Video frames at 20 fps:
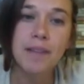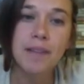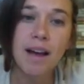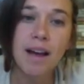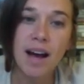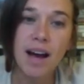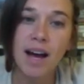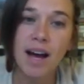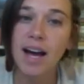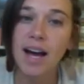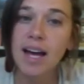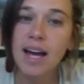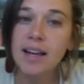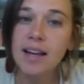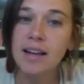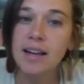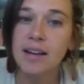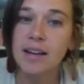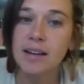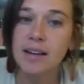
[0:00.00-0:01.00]

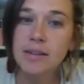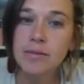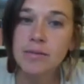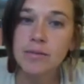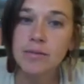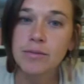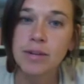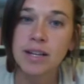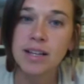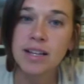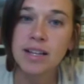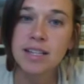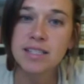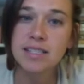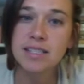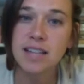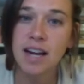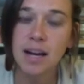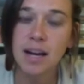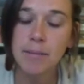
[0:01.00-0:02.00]
I
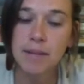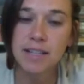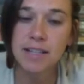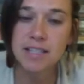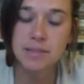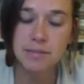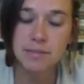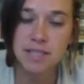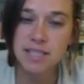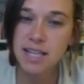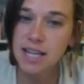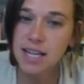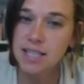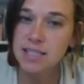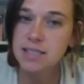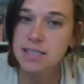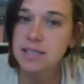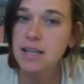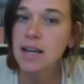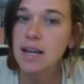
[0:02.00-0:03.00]
realized I made some
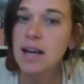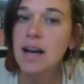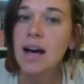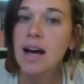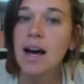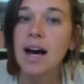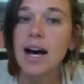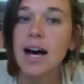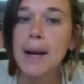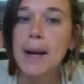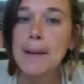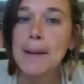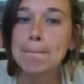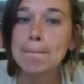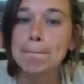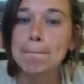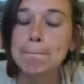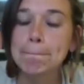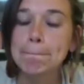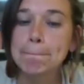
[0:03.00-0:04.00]
mistakes.
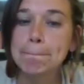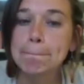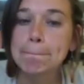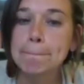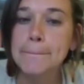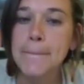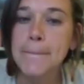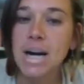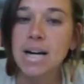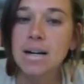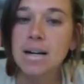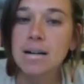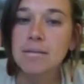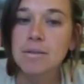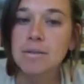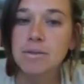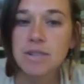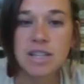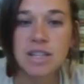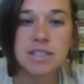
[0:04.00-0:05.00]

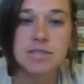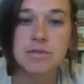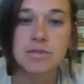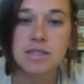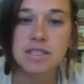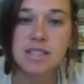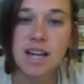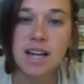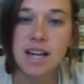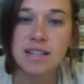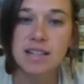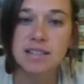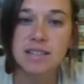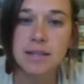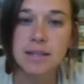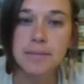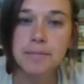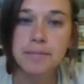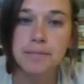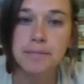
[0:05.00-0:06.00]
What else was I going to say?